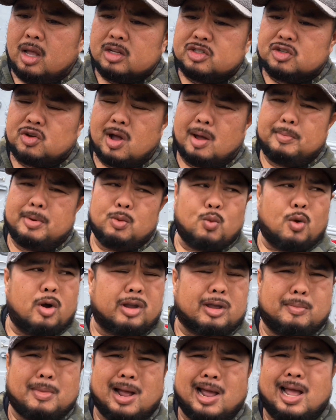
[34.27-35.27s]
So I've been
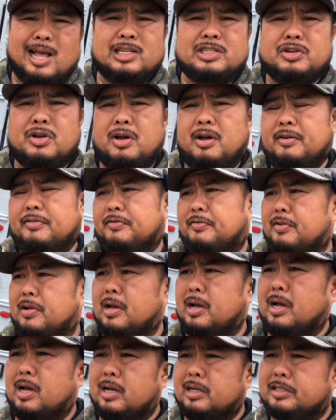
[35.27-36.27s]
working my ass off
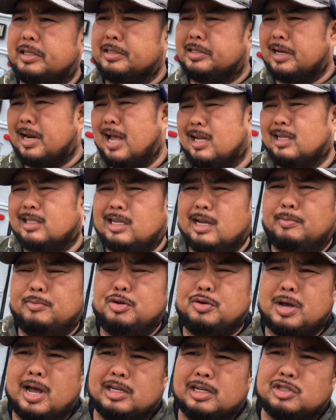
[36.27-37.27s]
since the last time
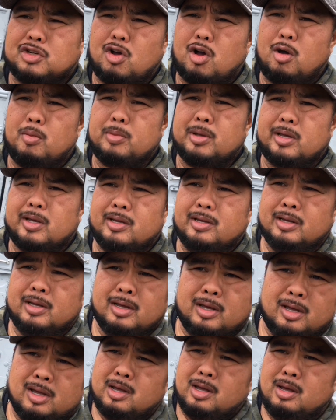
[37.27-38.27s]
you guys saw me,
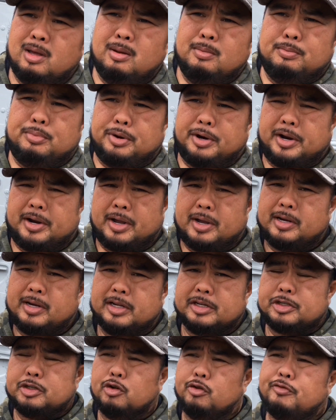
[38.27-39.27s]
putting
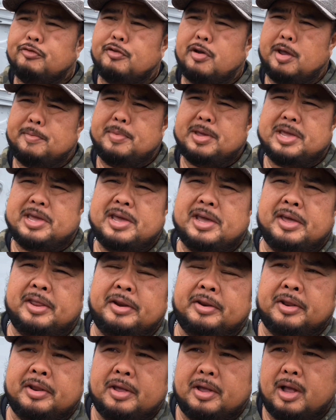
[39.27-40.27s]
additional framing
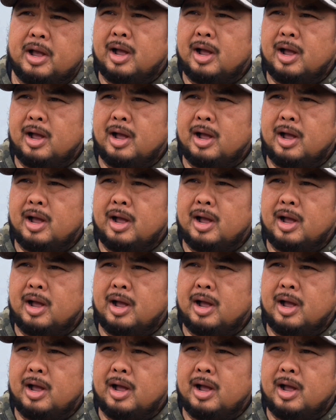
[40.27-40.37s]
in,